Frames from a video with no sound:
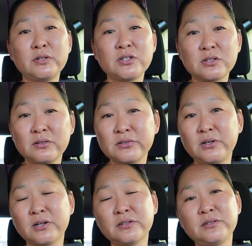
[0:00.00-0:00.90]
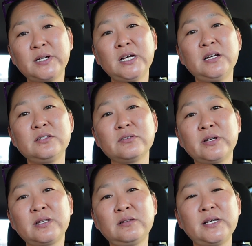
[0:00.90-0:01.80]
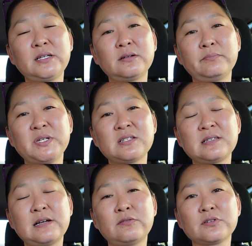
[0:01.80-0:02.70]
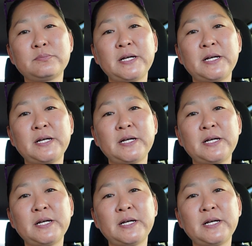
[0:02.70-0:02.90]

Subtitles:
which is also hard during like business hours.